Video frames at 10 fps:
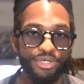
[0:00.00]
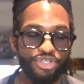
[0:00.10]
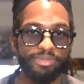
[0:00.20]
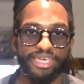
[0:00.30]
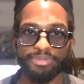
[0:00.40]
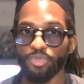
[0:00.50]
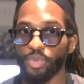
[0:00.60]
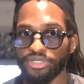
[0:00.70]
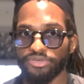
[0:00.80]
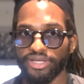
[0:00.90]
You may be
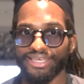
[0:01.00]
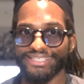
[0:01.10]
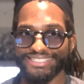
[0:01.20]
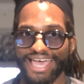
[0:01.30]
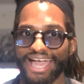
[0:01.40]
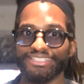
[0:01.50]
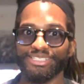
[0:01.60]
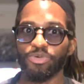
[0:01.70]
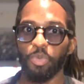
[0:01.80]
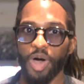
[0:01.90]
wondering
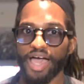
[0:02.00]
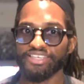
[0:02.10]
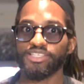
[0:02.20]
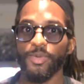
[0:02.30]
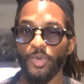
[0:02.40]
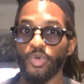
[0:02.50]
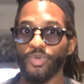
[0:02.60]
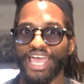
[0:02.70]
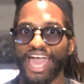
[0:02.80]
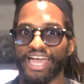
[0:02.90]
exactly why someone
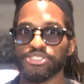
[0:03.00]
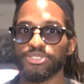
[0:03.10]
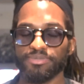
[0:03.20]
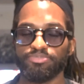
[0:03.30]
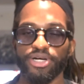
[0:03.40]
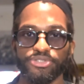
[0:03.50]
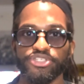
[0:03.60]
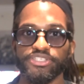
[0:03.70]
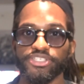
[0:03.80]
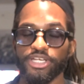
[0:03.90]
would actually
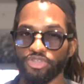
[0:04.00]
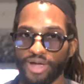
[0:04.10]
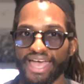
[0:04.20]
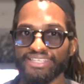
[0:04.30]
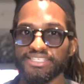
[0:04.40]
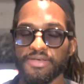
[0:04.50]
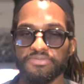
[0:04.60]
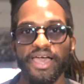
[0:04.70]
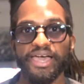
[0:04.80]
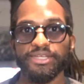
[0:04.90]
purchase
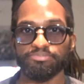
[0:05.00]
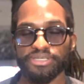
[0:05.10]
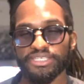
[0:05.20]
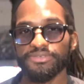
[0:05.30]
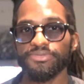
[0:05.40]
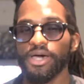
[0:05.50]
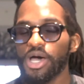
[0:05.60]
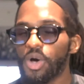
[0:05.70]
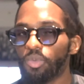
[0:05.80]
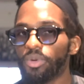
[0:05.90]
grass-fed beef.
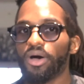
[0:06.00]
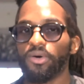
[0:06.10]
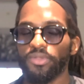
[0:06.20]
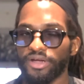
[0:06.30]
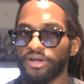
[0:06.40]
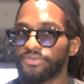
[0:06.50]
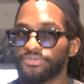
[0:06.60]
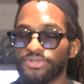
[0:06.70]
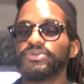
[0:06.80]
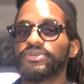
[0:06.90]
Well, there are a few